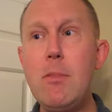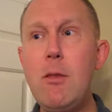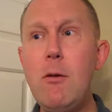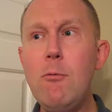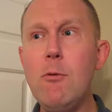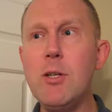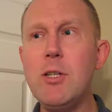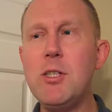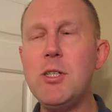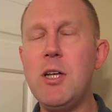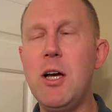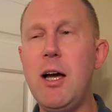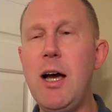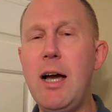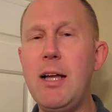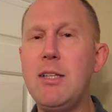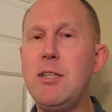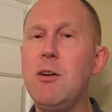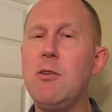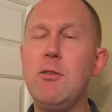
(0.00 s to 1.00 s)
which
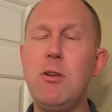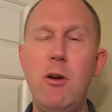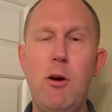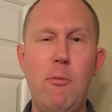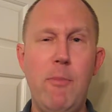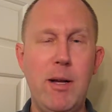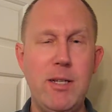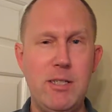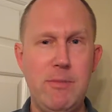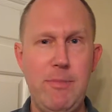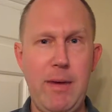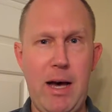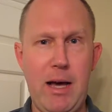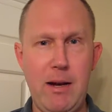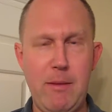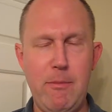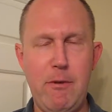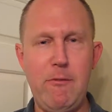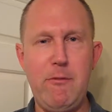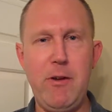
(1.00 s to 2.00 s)
I don't know much
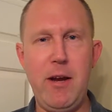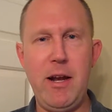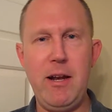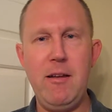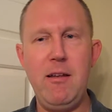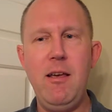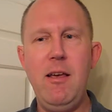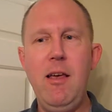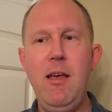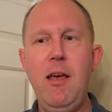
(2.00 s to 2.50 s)
about, I'm afraid.